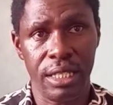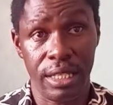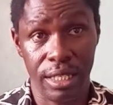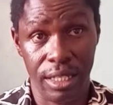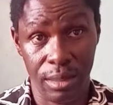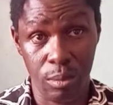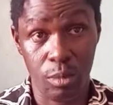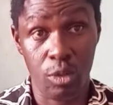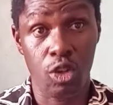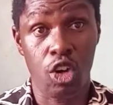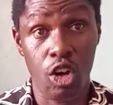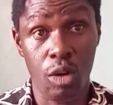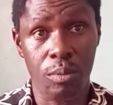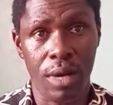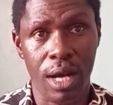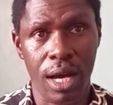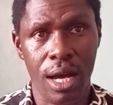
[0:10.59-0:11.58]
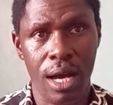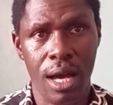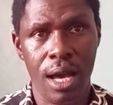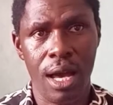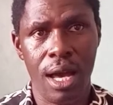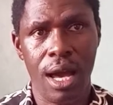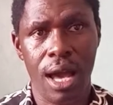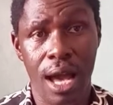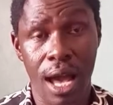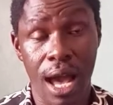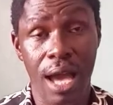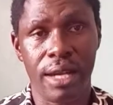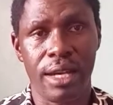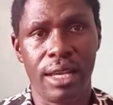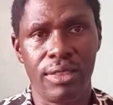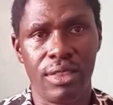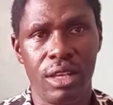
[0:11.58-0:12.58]
in Bungoma
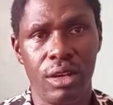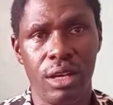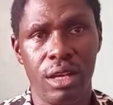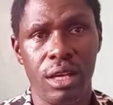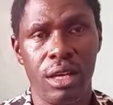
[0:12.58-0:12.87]
under the